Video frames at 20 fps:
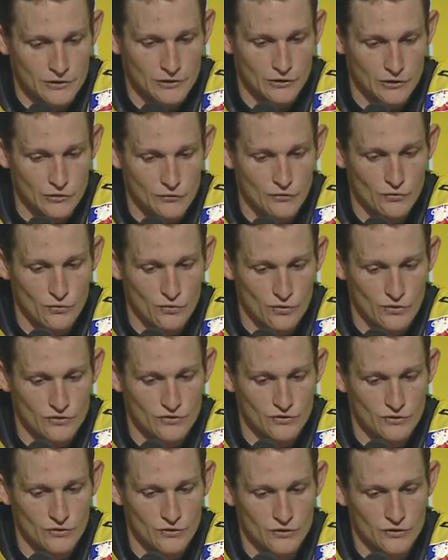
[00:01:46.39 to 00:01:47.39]
looking
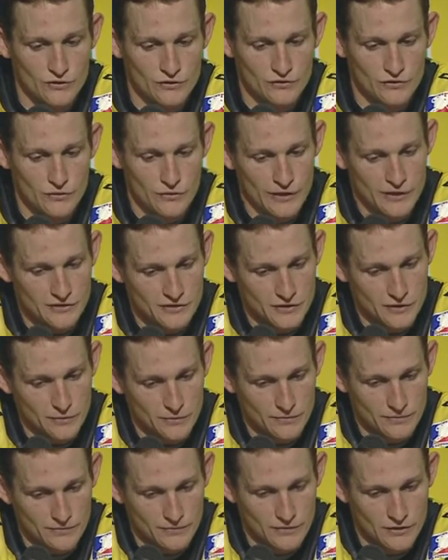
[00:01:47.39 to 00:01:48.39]
forward to racing
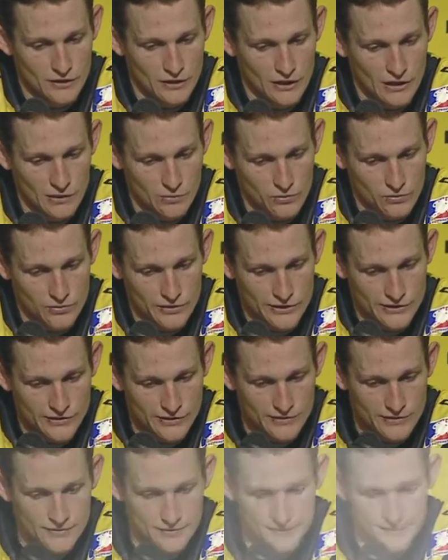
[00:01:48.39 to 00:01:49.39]
them in a couple
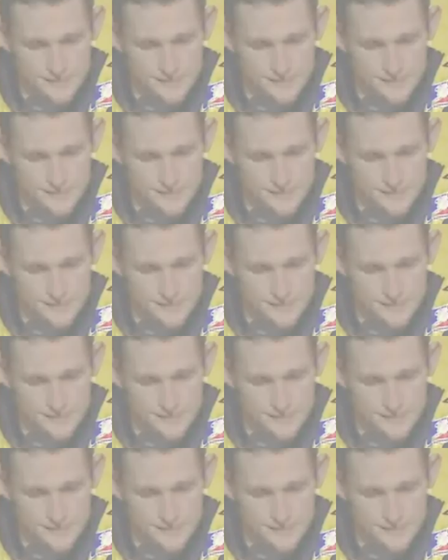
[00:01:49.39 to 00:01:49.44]
weeks.